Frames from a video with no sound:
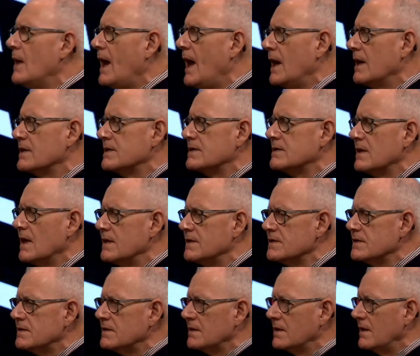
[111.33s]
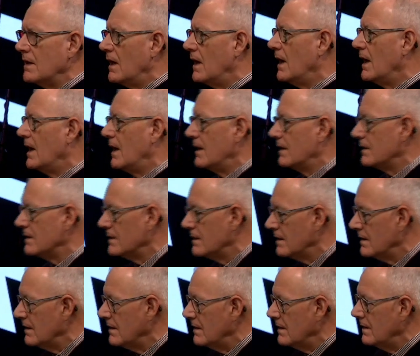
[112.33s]
access to God.
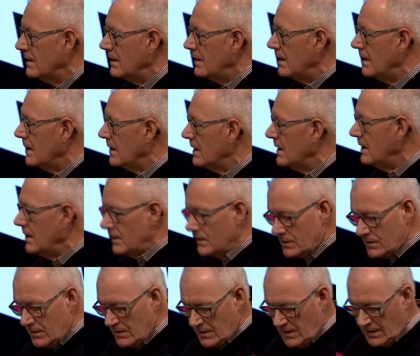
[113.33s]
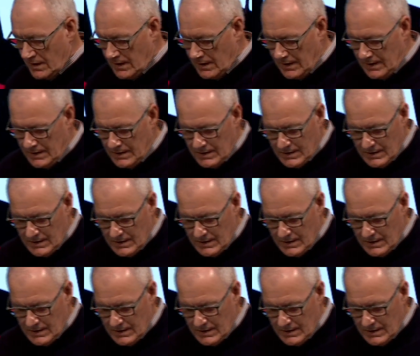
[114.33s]
It links you to God.